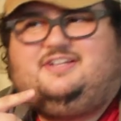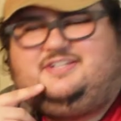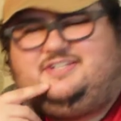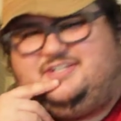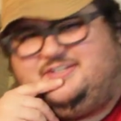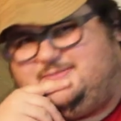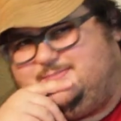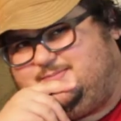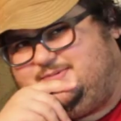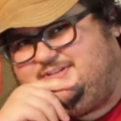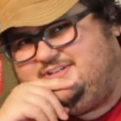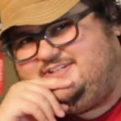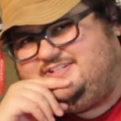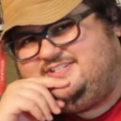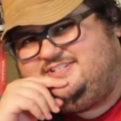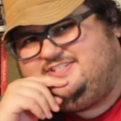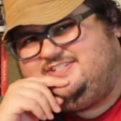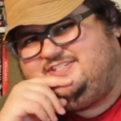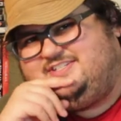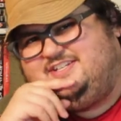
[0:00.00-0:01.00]
just be
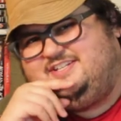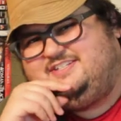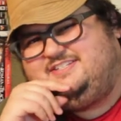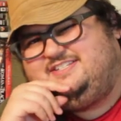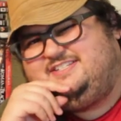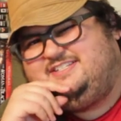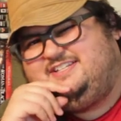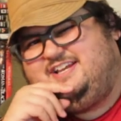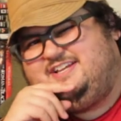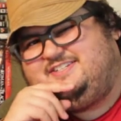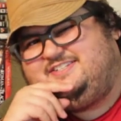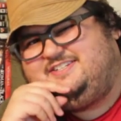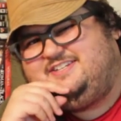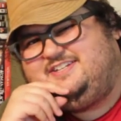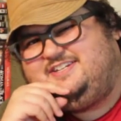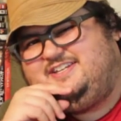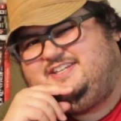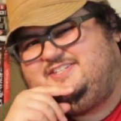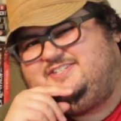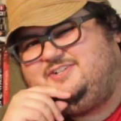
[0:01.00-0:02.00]
st a
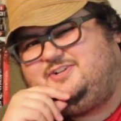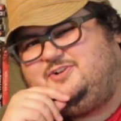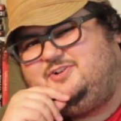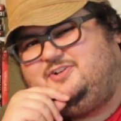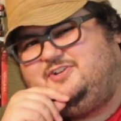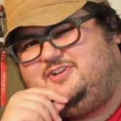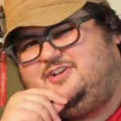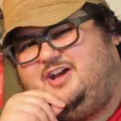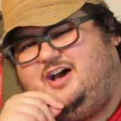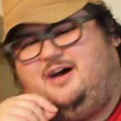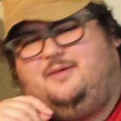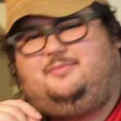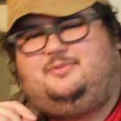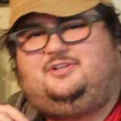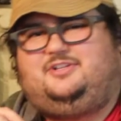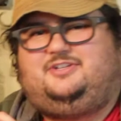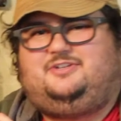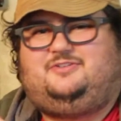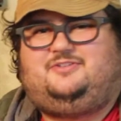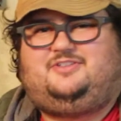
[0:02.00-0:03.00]
statistical
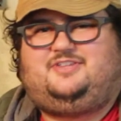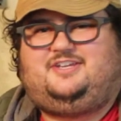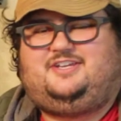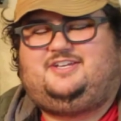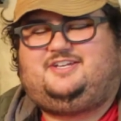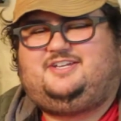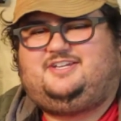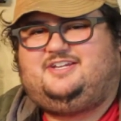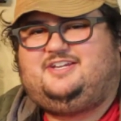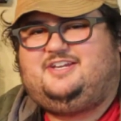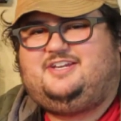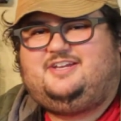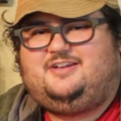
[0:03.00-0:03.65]
anomaly, you think.